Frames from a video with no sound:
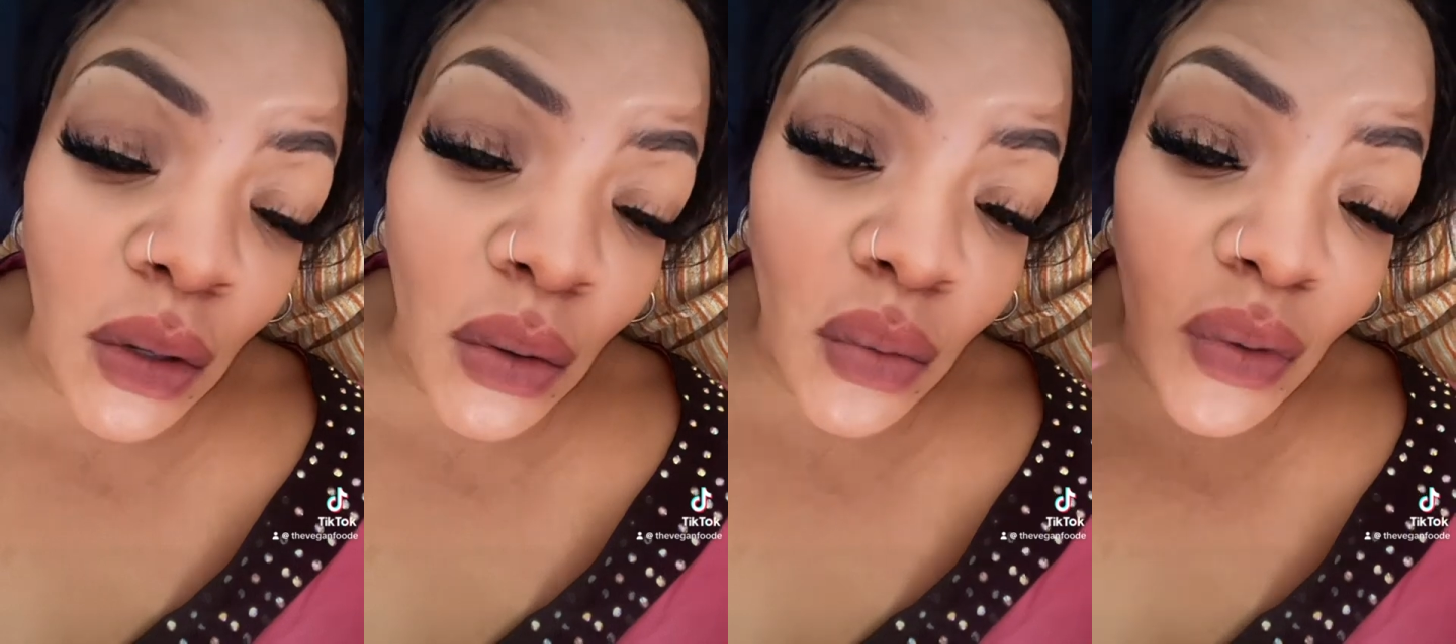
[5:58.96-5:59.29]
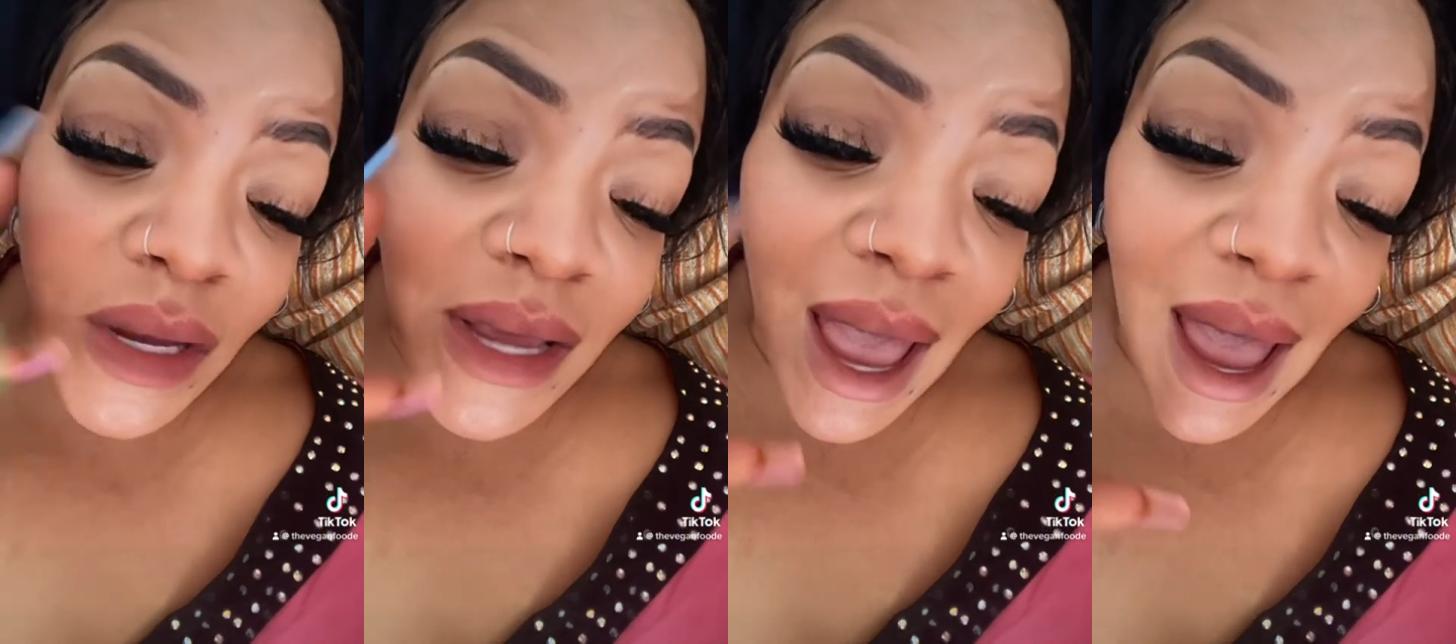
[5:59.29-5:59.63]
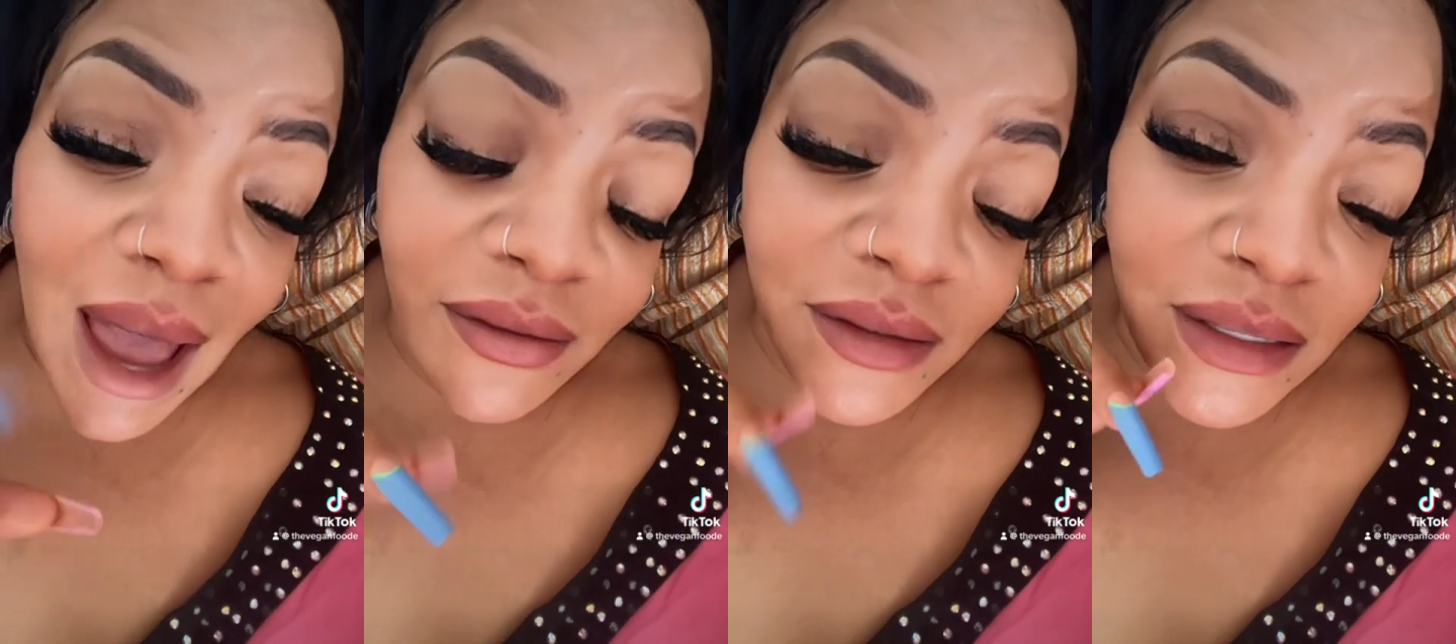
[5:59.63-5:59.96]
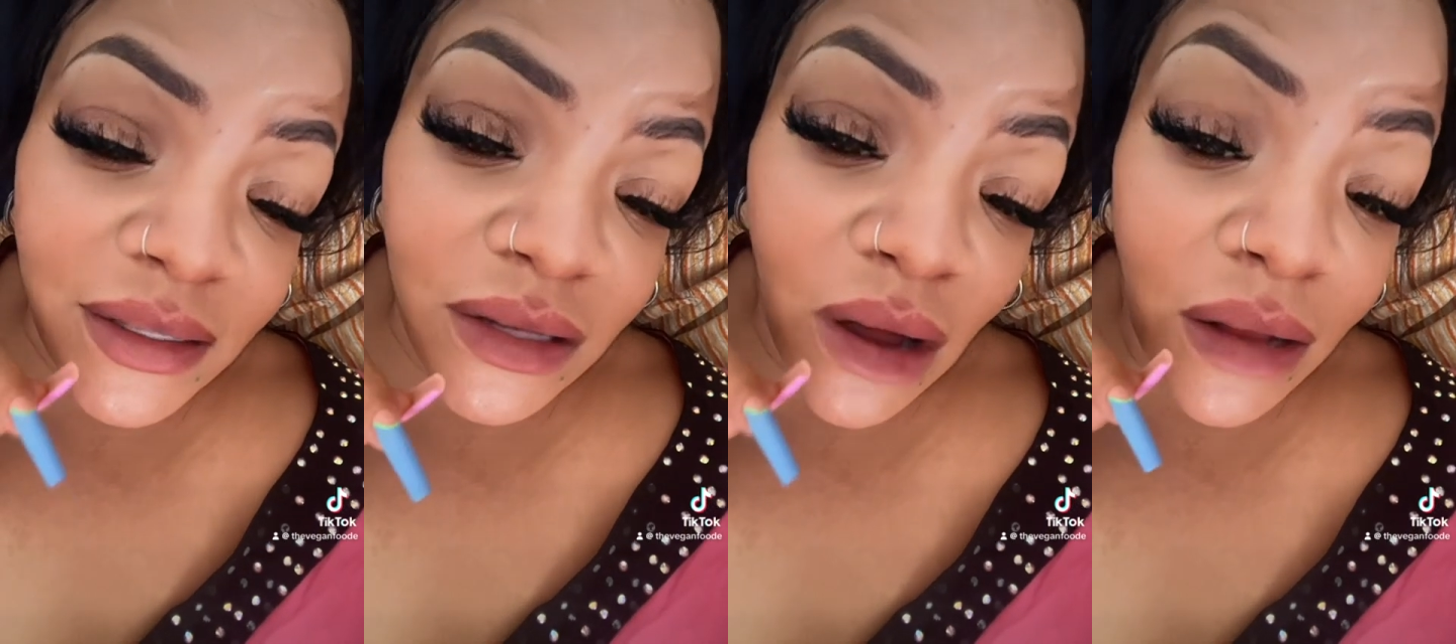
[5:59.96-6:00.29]
We have to
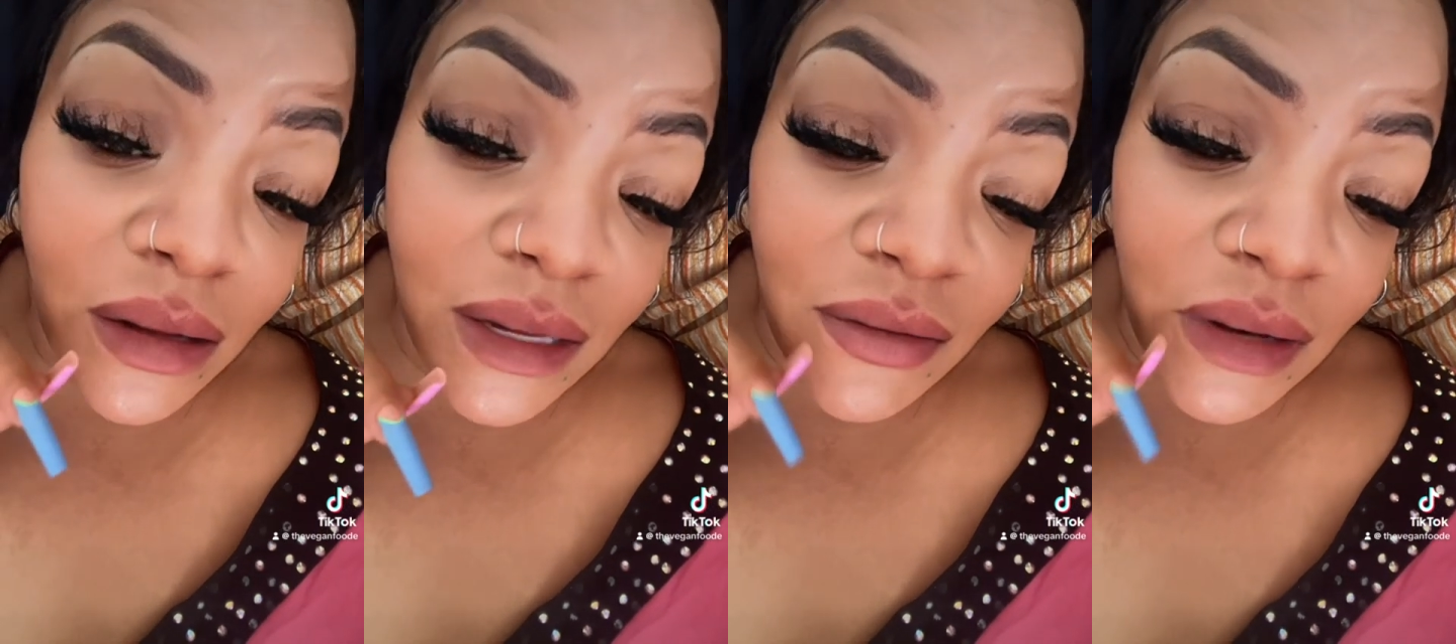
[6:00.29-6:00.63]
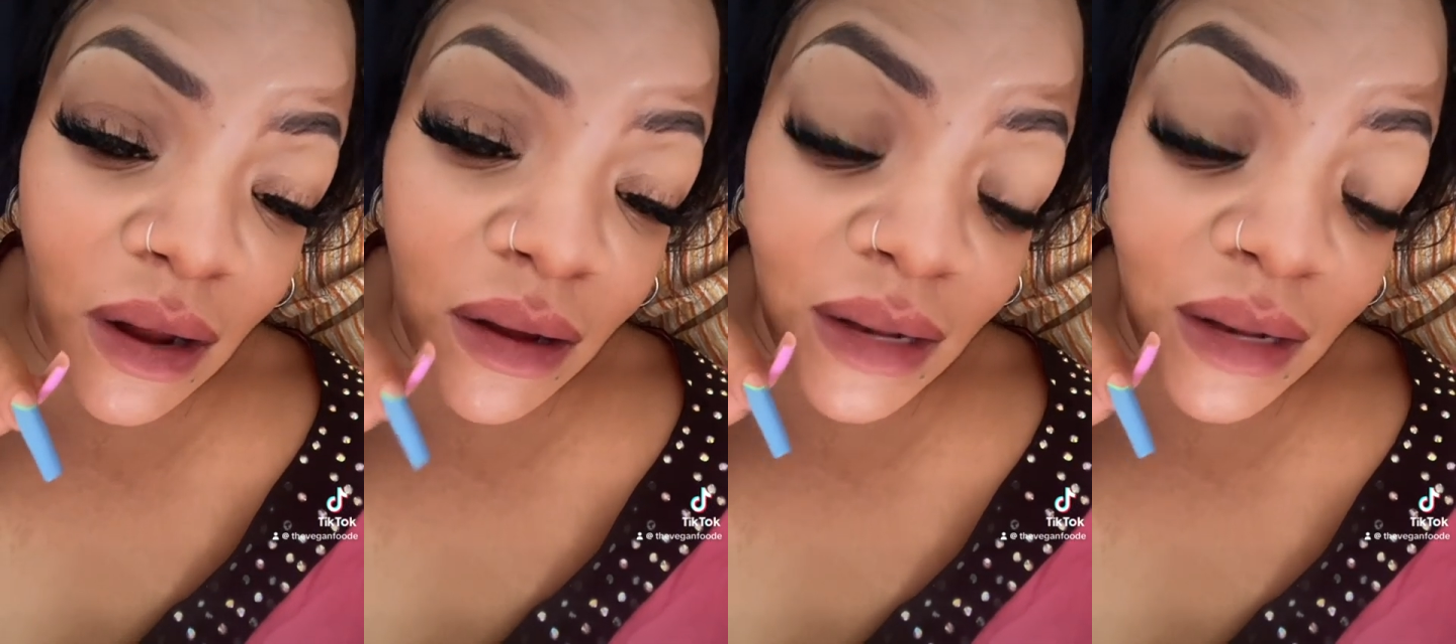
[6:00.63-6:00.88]
start living our